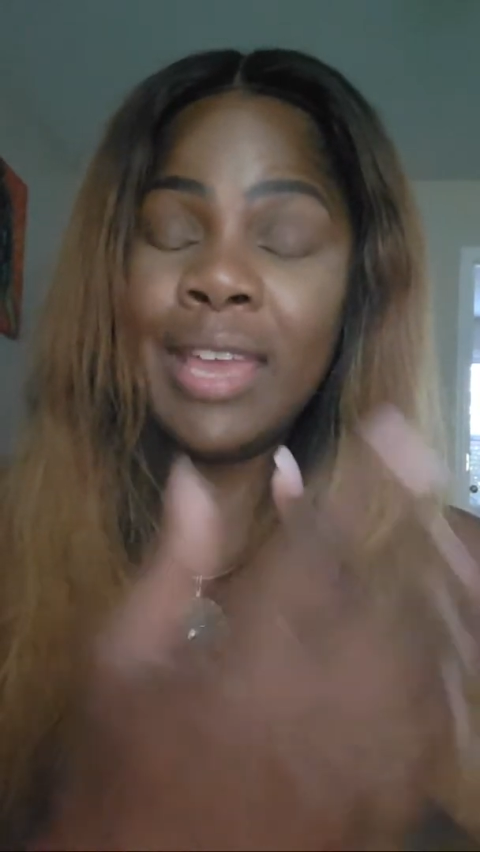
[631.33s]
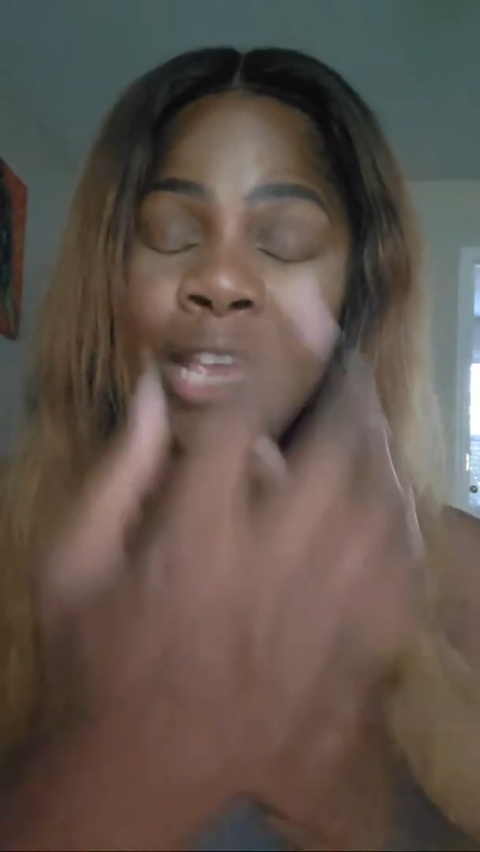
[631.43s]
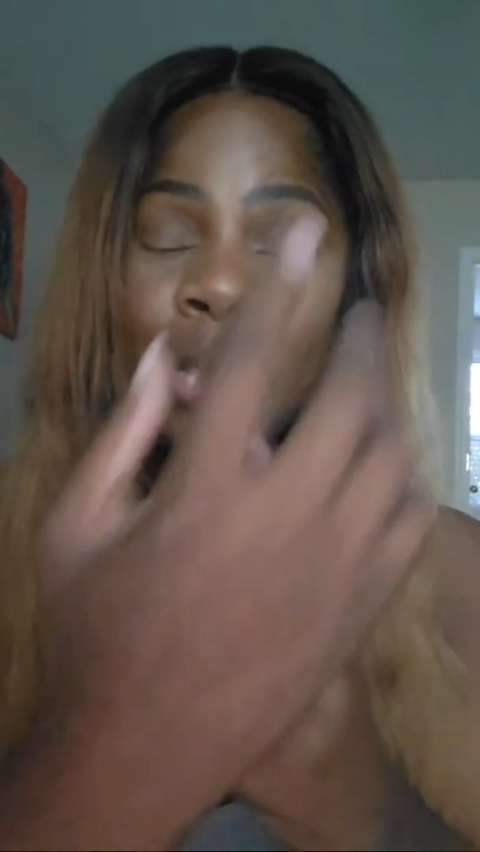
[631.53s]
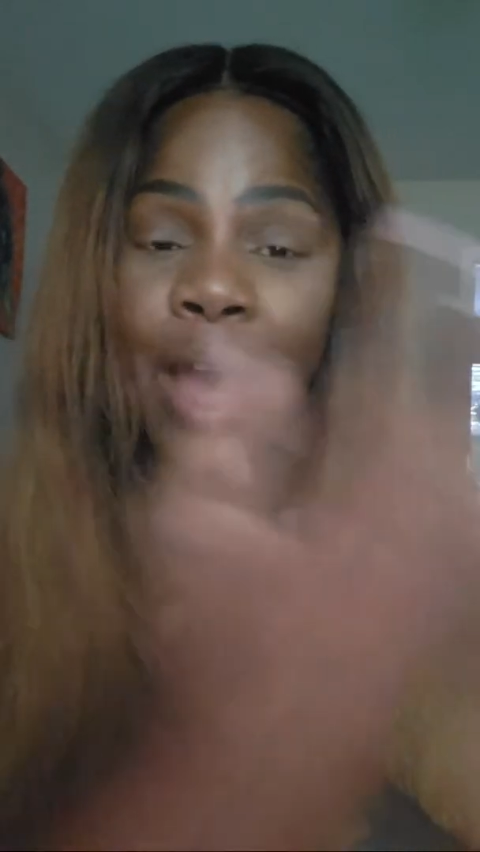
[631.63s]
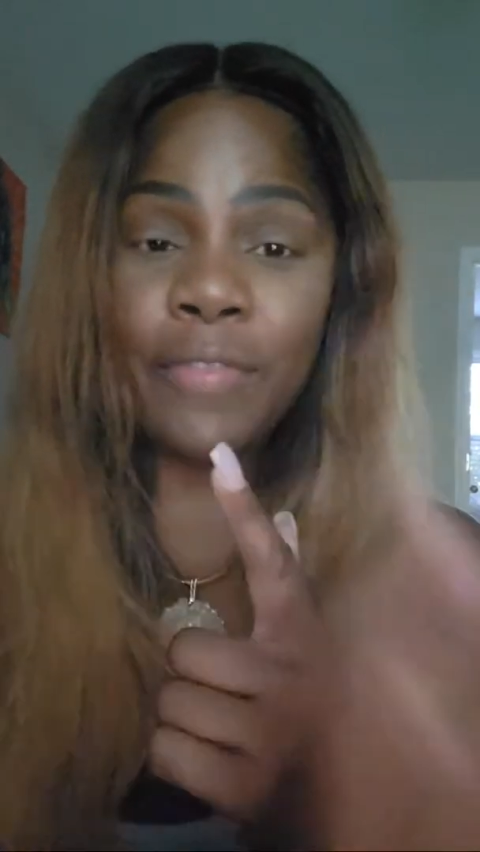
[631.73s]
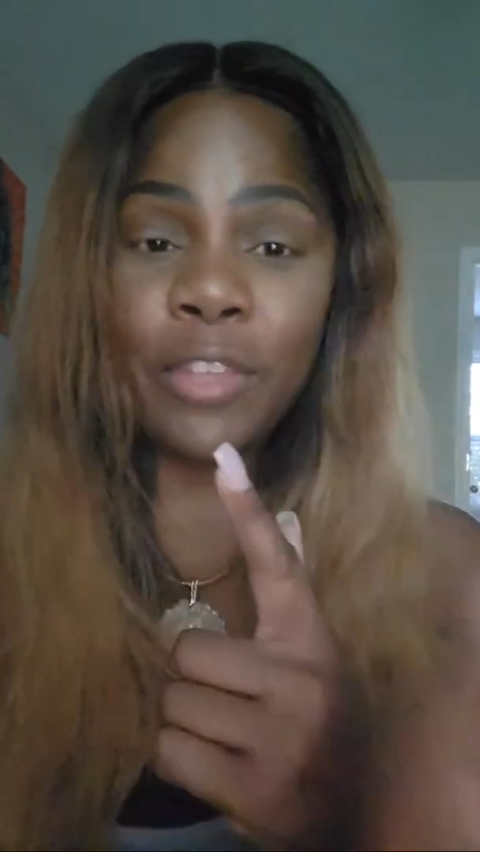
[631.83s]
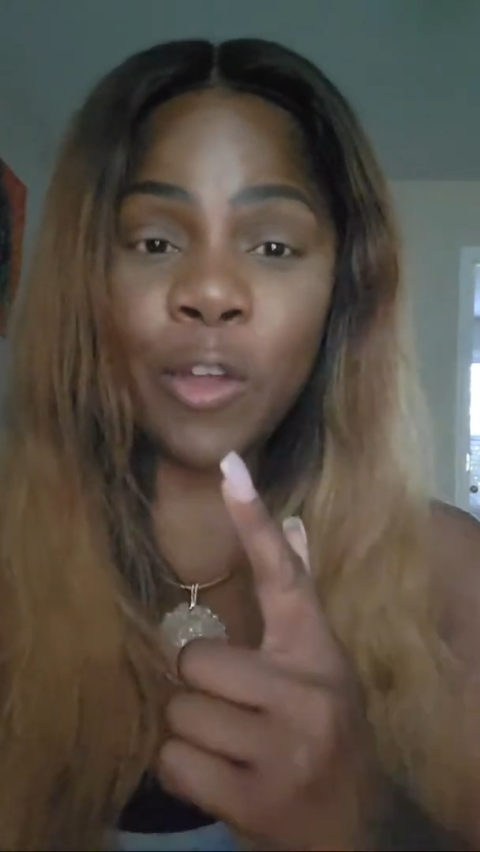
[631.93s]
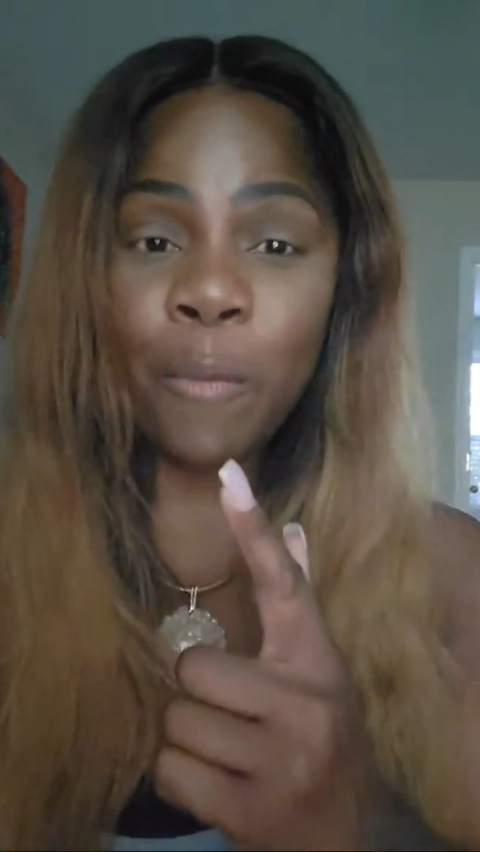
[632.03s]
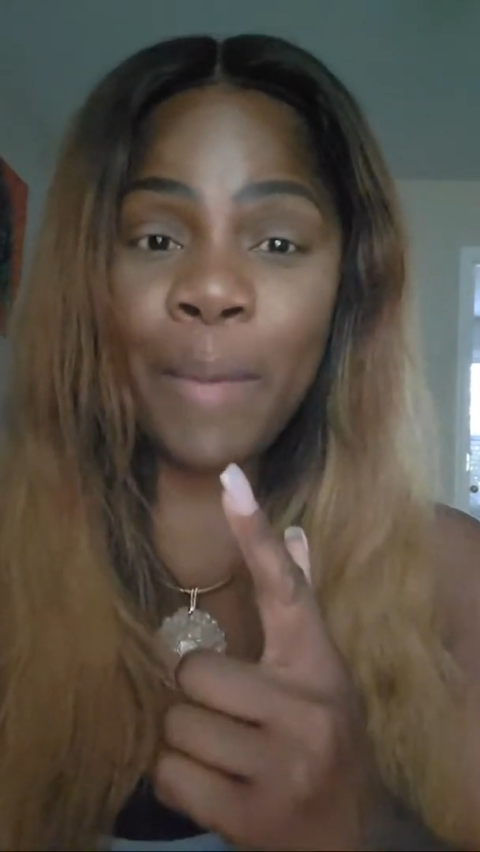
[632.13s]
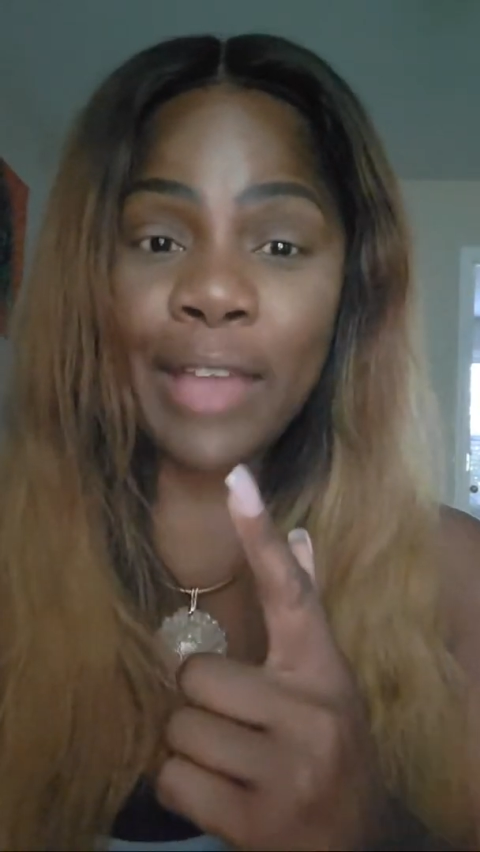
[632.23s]
And you have to
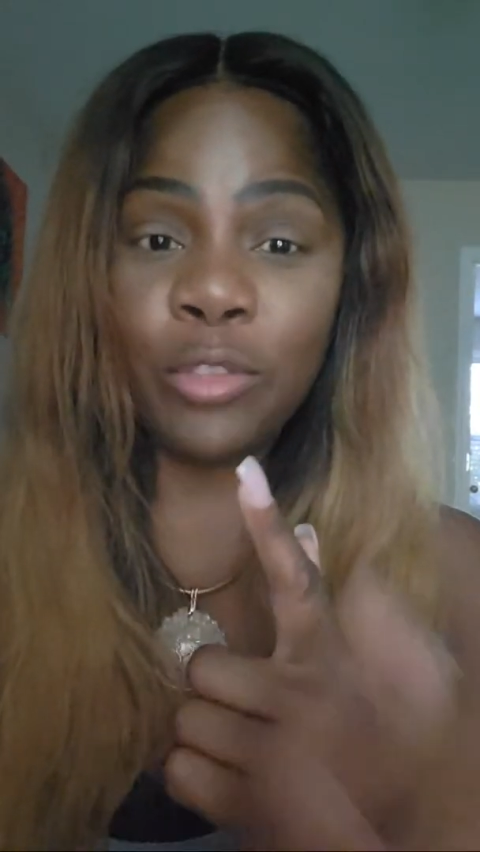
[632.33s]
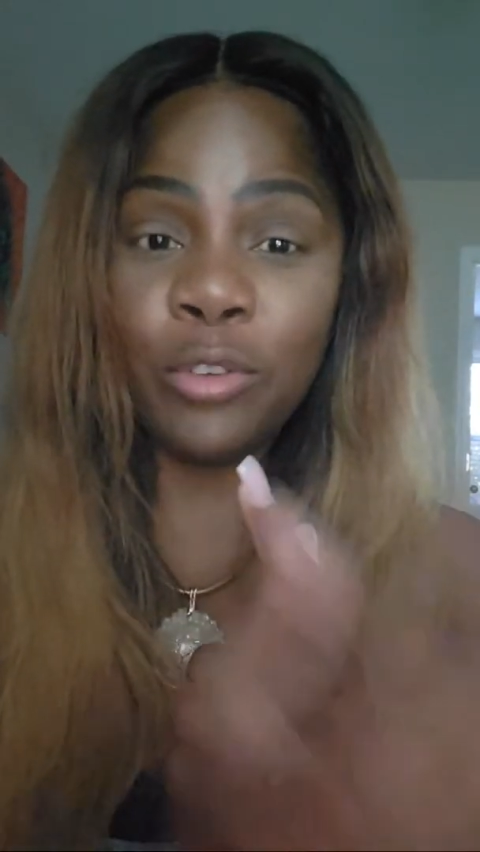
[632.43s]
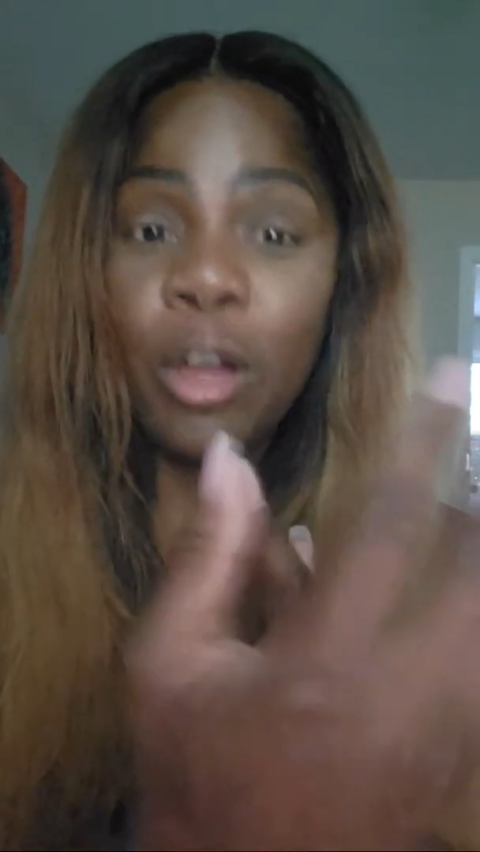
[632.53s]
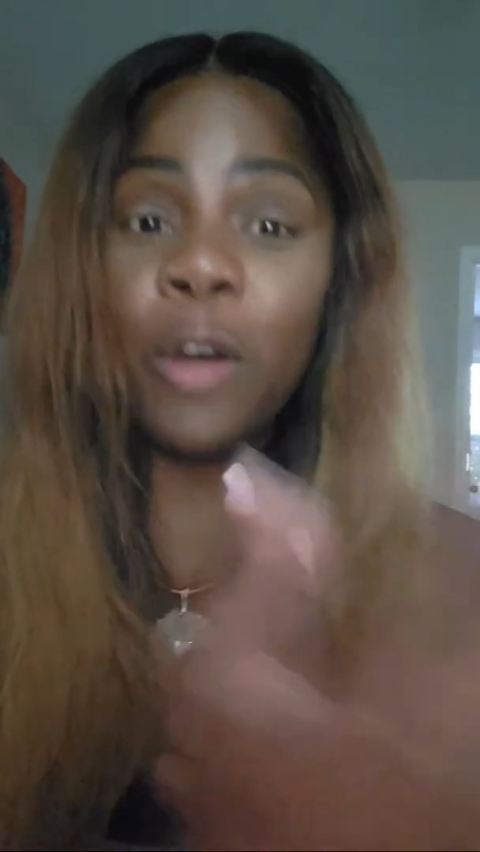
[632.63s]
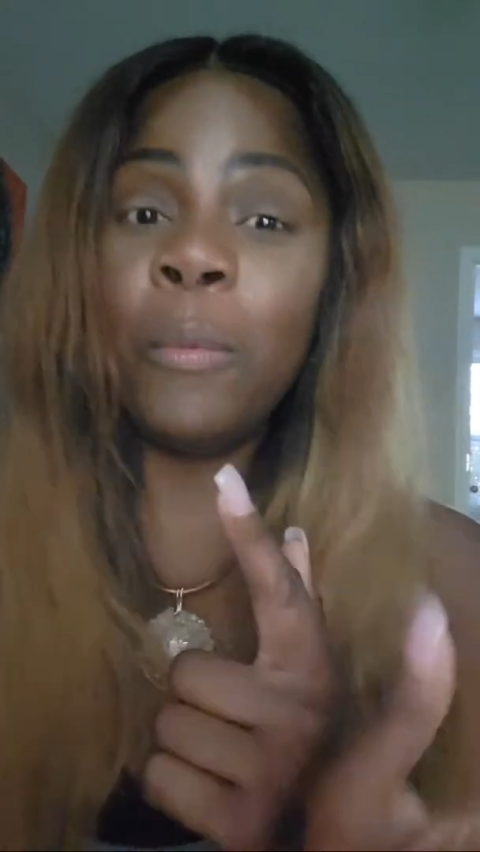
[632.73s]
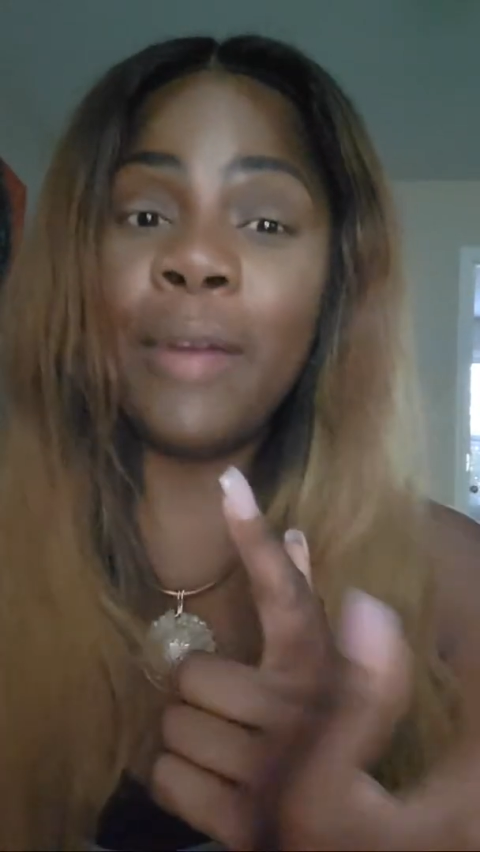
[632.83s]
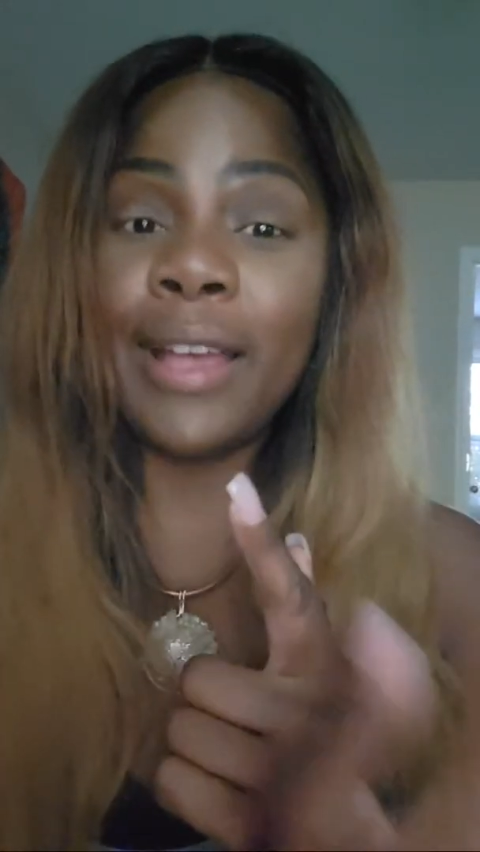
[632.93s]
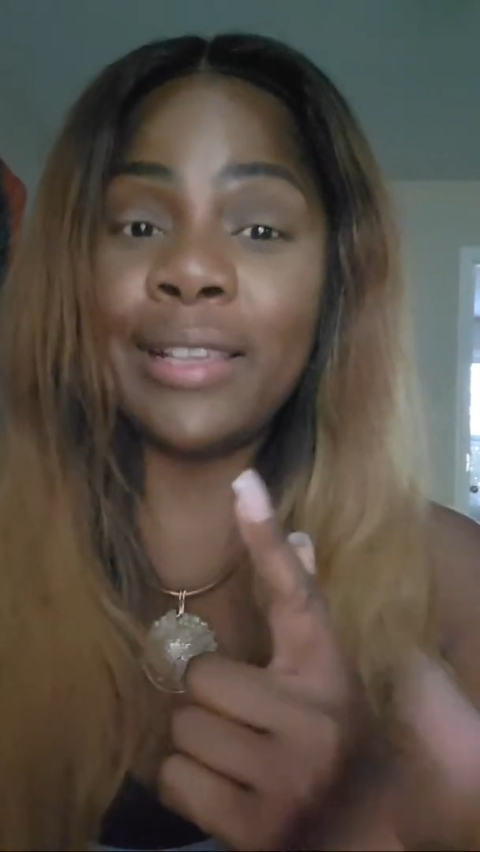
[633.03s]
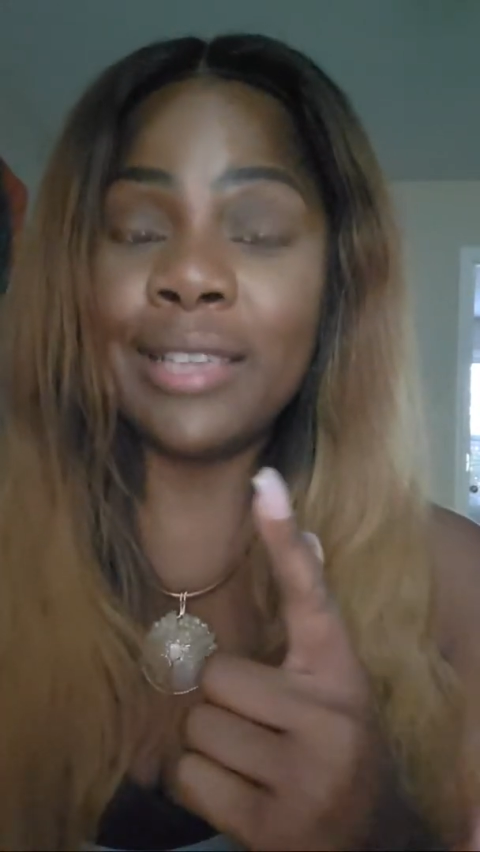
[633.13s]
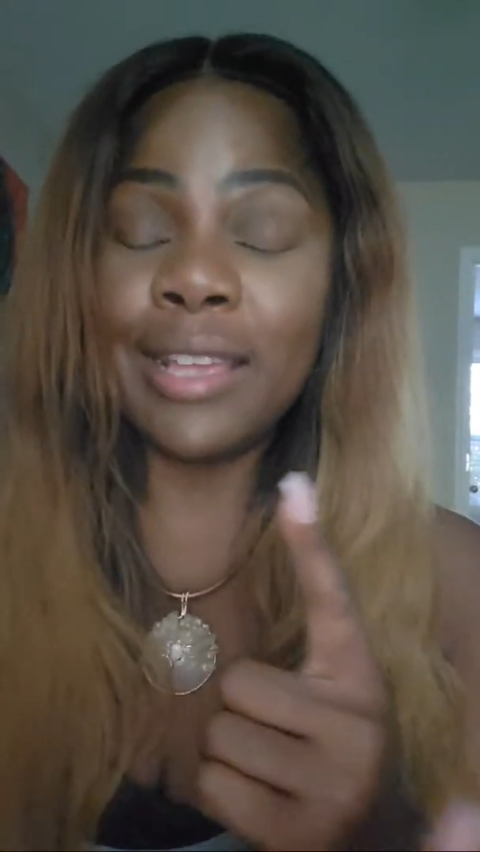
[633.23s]
go back through the whole
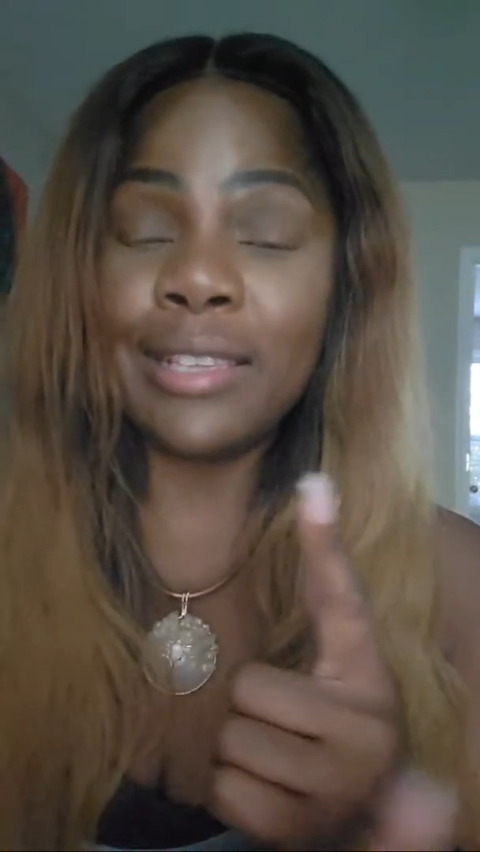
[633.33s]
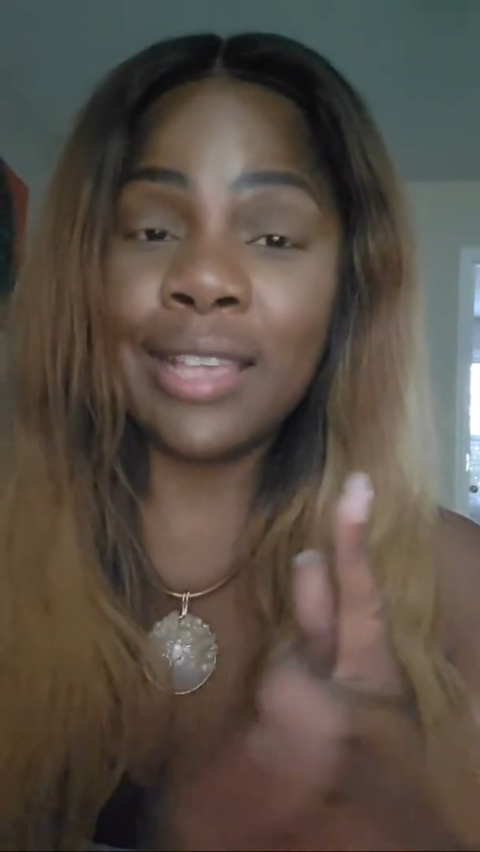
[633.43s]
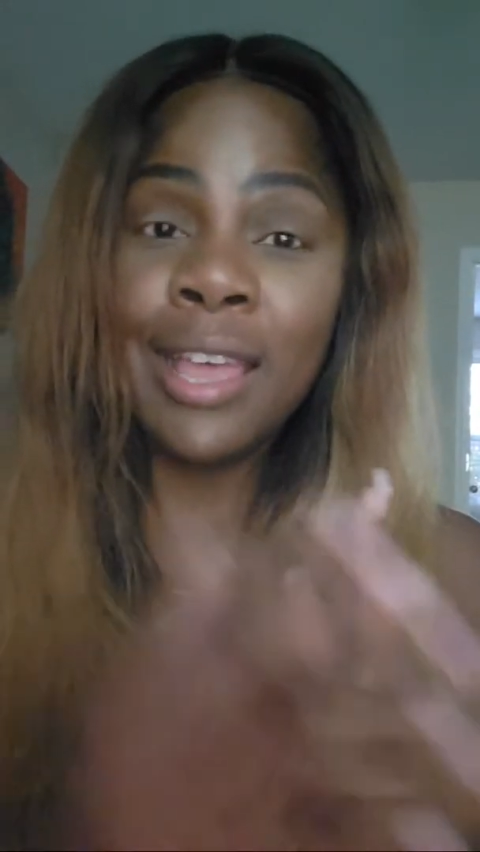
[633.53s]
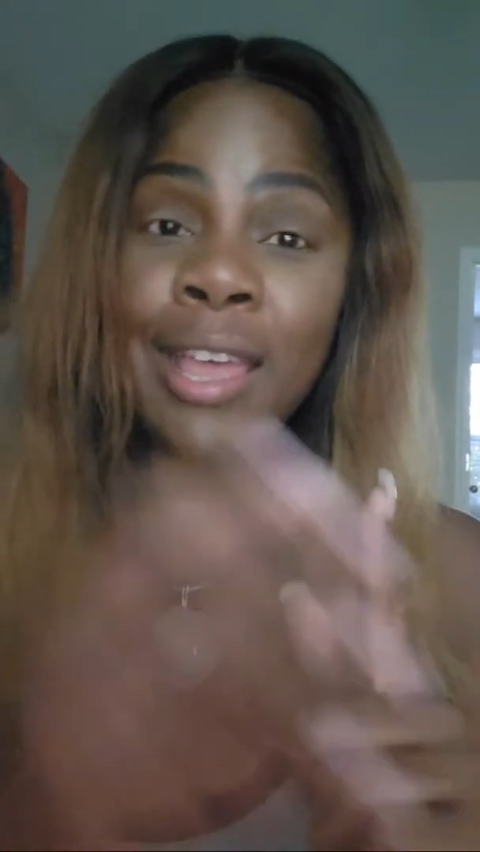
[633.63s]
process